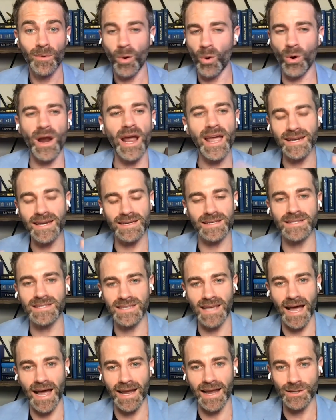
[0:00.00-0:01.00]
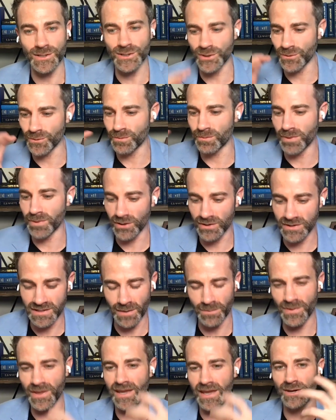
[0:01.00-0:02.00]
or I can decide to build
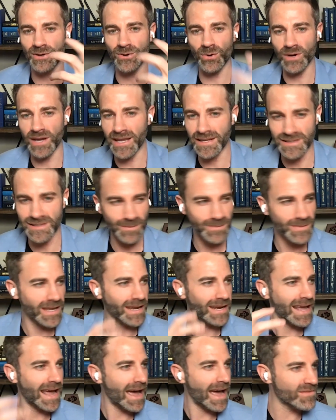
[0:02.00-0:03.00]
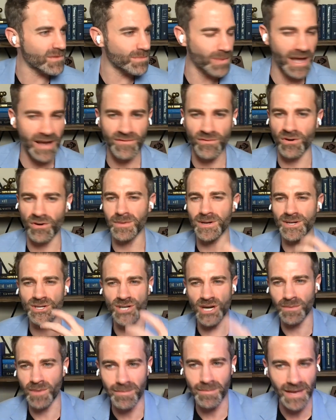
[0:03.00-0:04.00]
something and create something and have a platform and
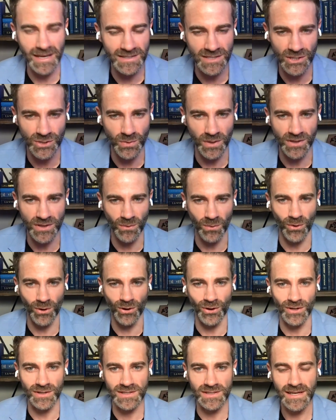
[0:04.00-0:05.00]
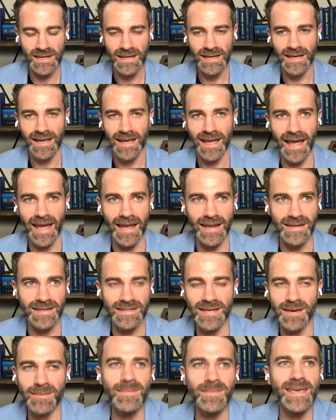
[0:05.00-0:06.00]
share my message with the world. And
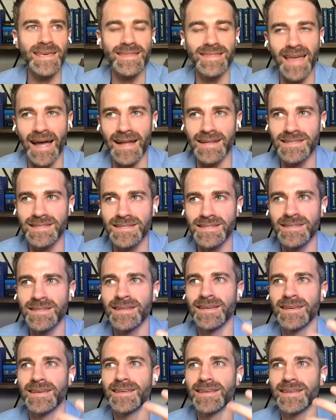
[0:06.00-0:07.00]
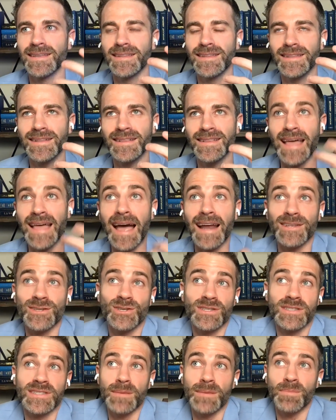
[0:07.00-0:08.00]
to me, that is
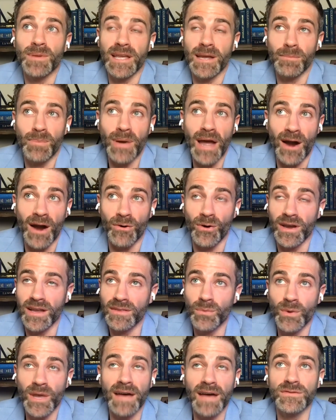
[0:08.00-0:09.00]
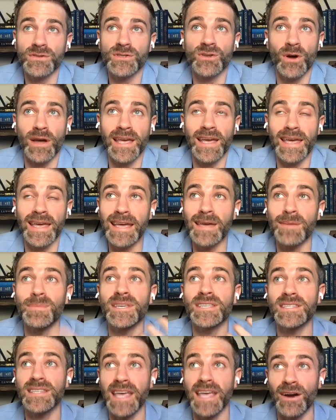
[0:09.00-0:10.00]
just deeply empowering. We have it can
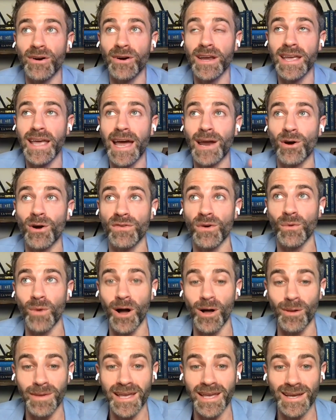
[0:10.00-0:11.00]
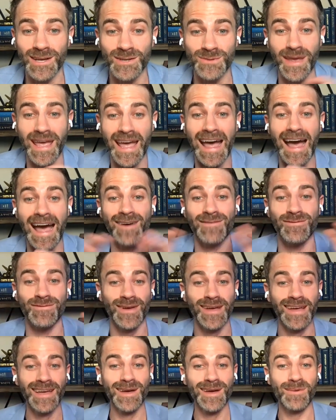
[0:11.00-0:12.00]
be scary and overwhelming because we have
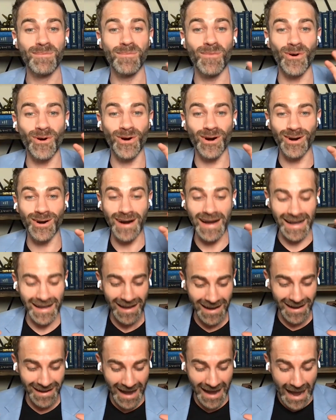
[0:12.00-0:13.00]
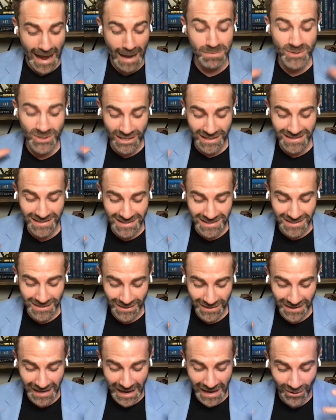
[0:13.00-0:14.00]
more options
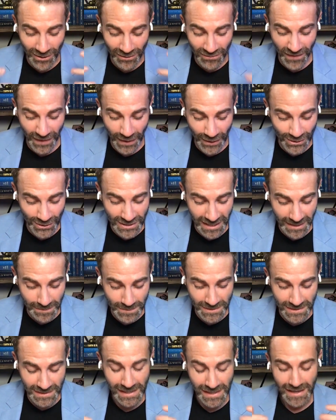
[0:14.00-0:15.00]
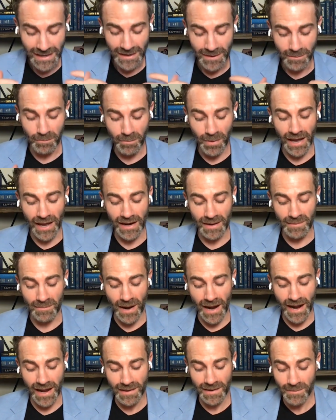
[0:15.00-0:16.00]
at our fingertips. But
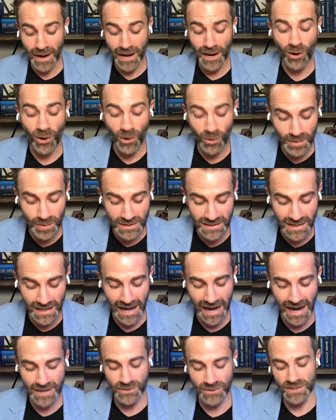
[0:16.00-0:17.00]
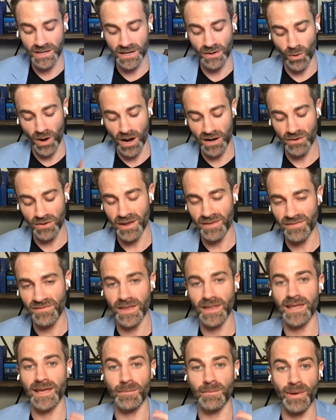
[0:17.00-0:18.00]
my hope is that actors can walk away
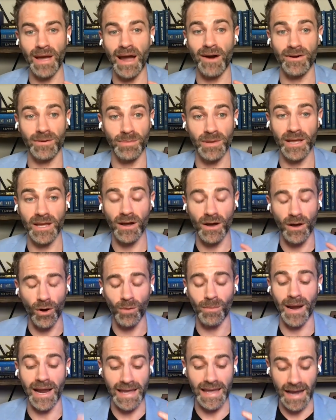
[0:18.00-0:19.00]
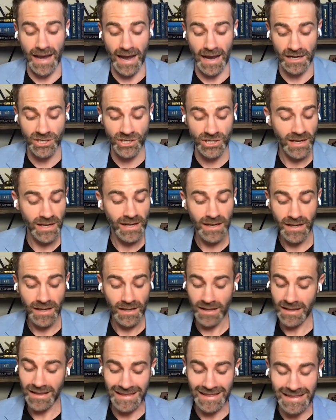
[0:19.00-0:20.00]
feeling empowered to be like, oh my gosh,
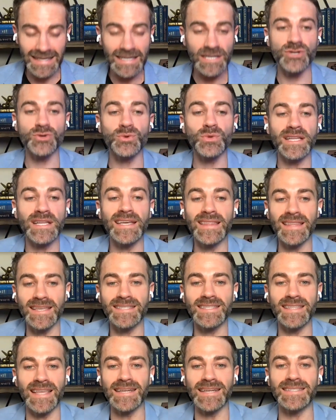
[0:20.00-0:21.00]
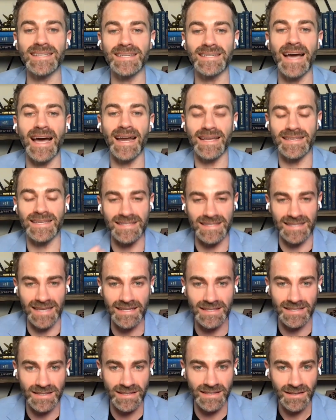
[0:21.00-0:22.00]
literally this thing did not
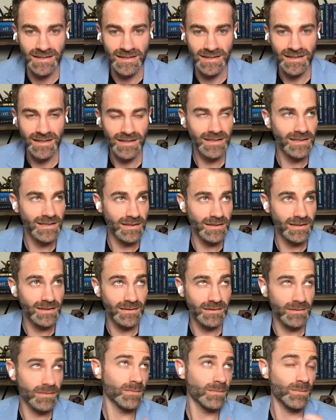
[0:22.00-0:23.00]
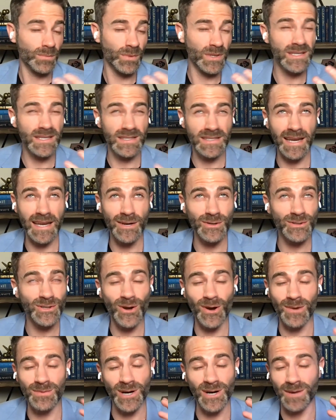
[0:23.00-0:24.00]
exist. Is it 10 years
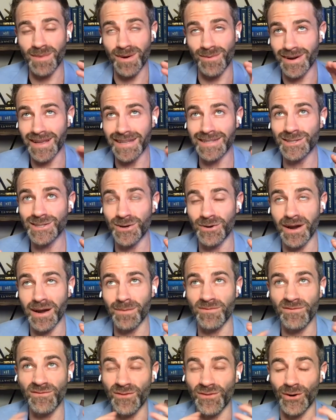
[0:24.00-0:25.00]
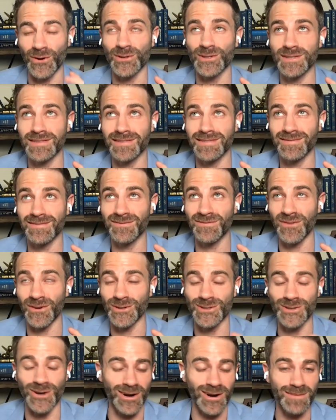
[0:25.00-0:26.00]
ago? I'm trying to remember when Instagram first
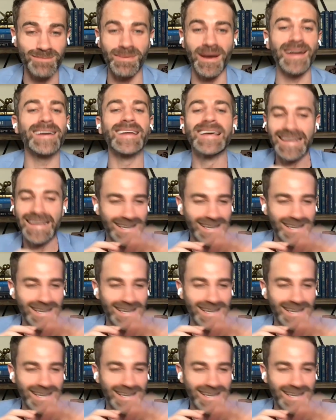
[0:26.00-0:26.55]
started, but